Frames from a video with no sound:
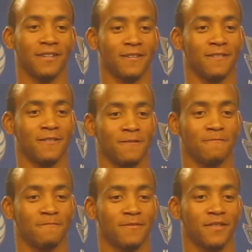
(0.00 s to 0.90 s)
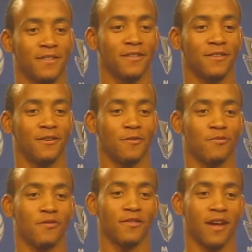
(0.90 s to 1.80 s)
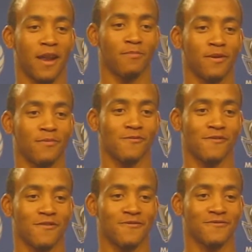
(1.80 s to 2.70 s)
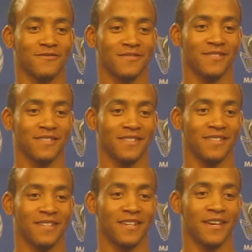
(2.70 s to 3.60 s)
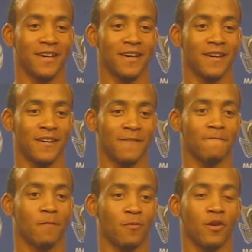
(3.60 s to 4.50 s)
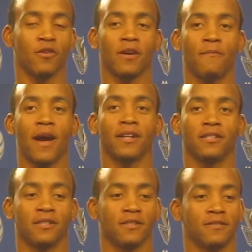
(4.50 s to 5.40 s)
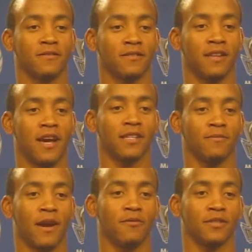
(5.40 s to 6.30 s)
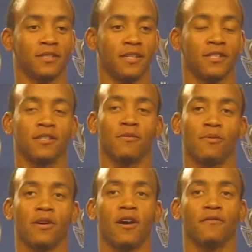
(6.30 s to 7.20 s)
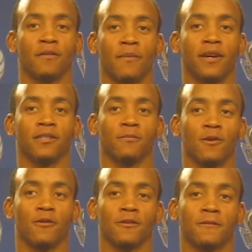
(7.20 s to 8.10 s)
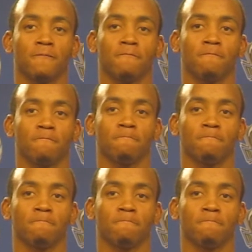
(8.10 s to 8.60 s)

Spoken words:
Going to prove a lot of people wrong. And we're going to get back to Dallas Mavericks, get to the playoffs and make a noise.